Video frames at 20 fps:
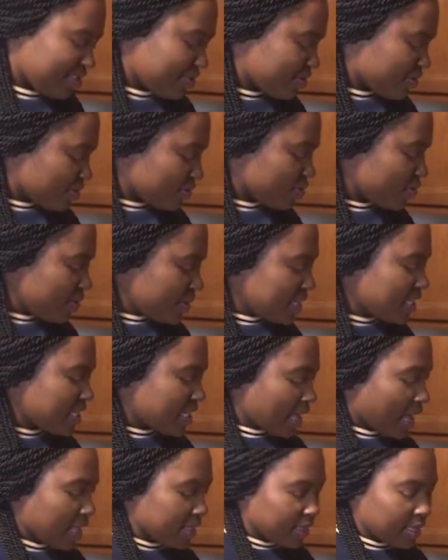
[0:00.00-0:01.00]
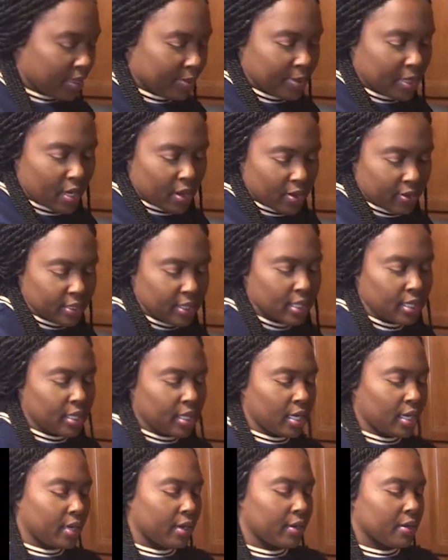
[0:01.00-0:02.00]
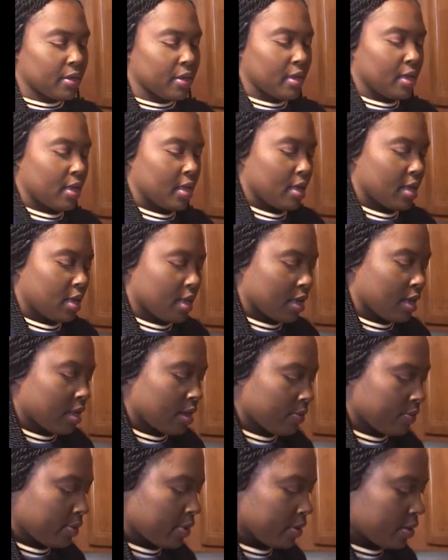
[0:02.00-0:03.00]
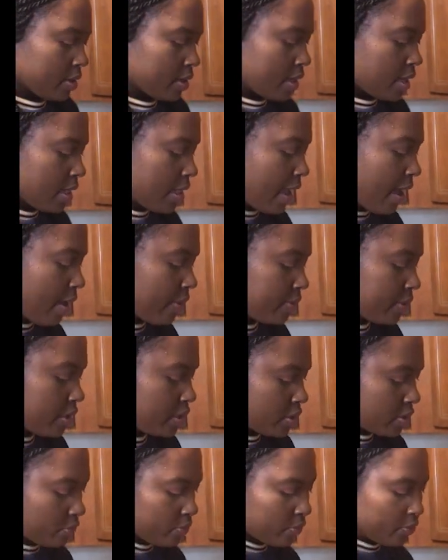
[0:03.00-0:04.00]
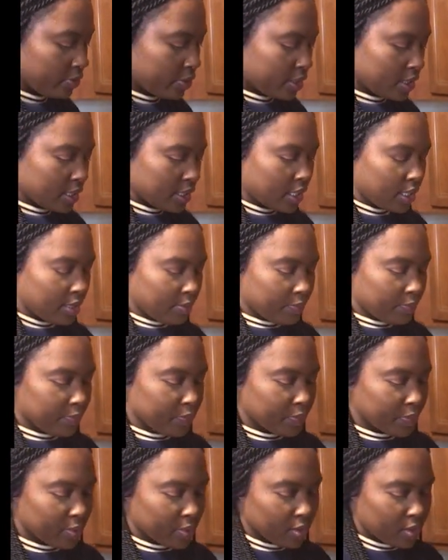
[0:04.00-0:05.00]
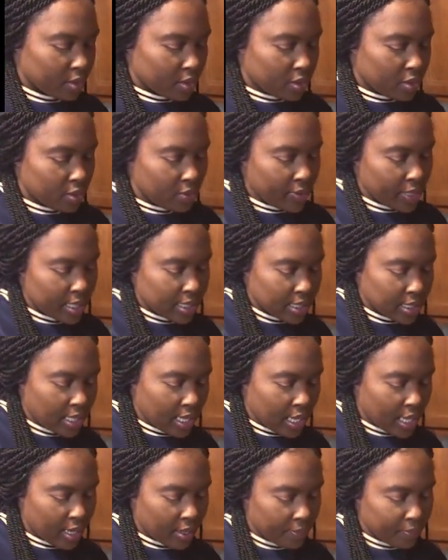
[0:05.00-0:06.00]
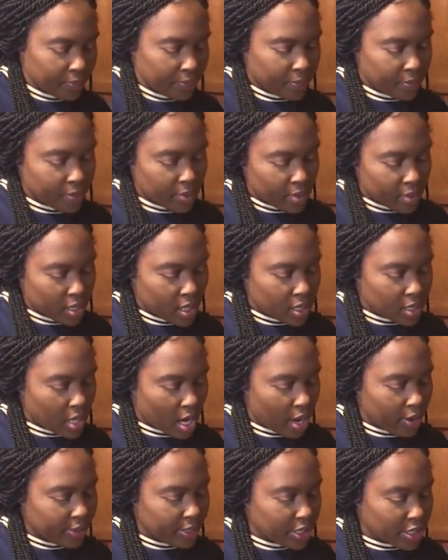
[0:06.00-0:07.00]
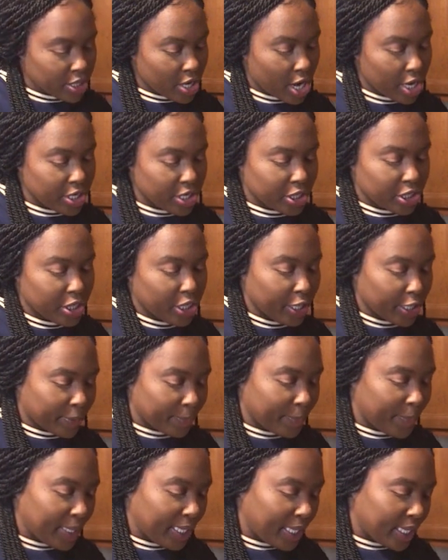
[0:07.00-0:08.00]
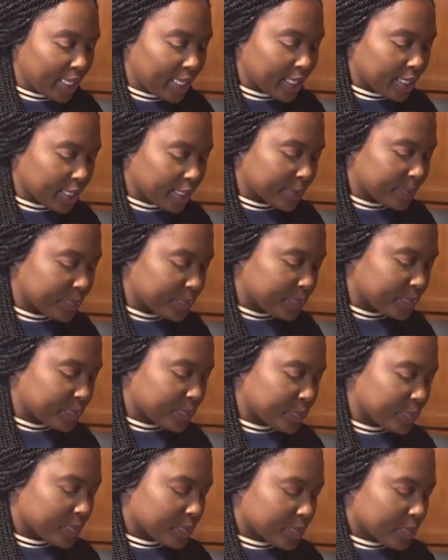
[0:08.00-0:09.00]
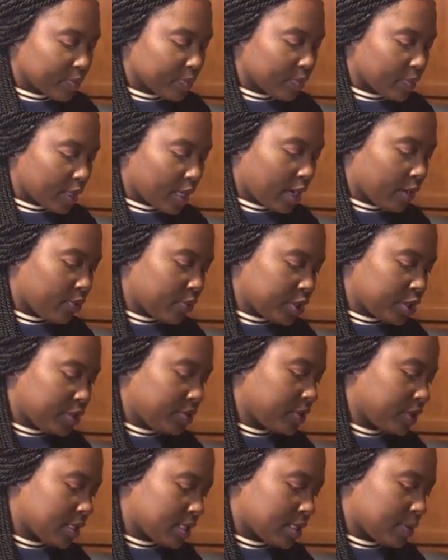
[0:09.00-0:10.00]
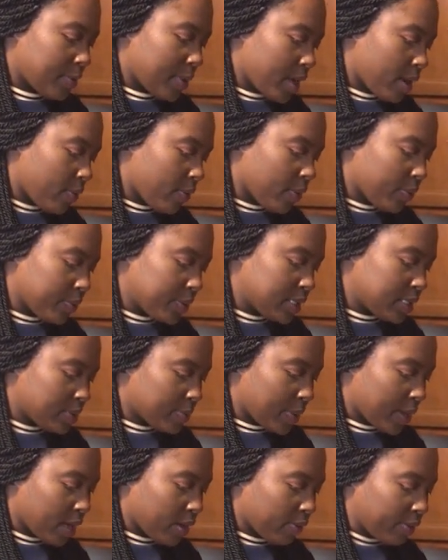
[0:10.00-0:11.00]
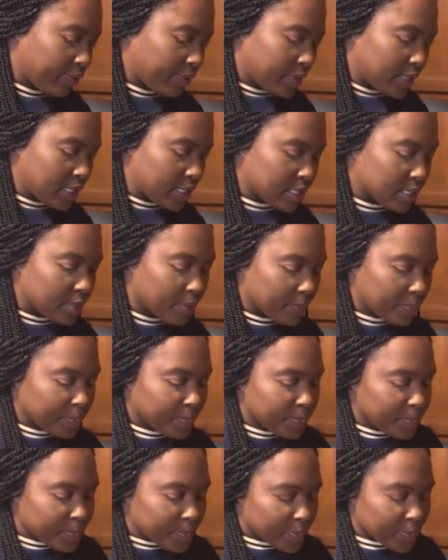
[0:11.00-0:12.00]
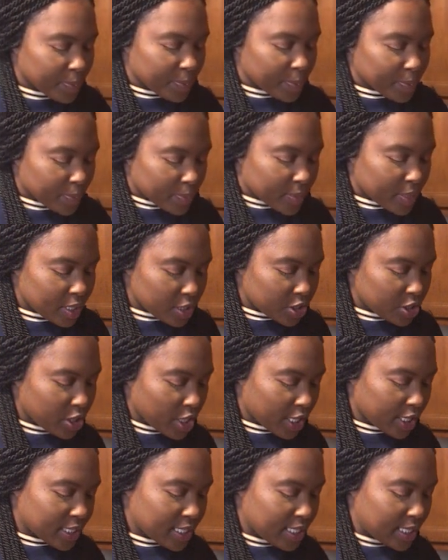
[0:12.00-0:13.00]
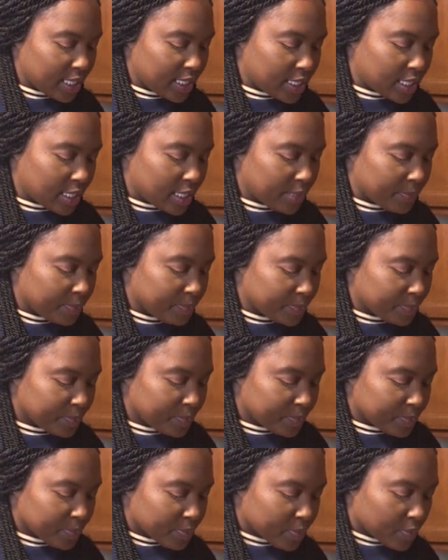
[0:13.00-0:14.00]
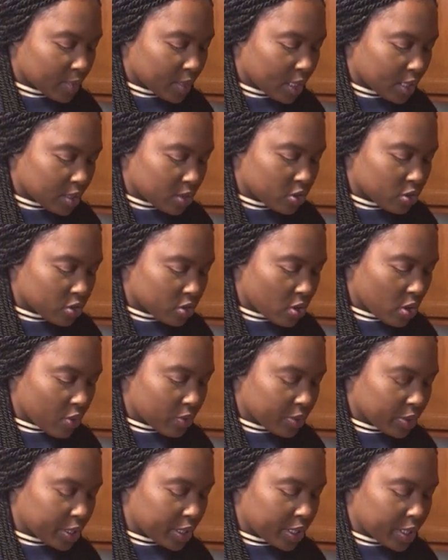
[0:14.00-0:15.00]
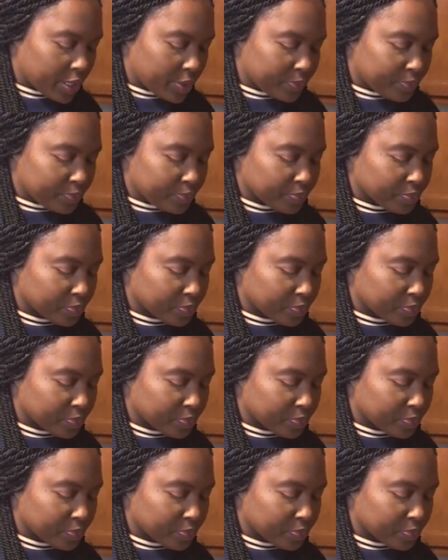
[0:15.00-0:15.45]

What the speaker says: Squeezing that lemon on in there. And we're going to allow it to really do its thing. It's already starting to turn pink. And I wish you could smell what we smell with this jerk season. So good.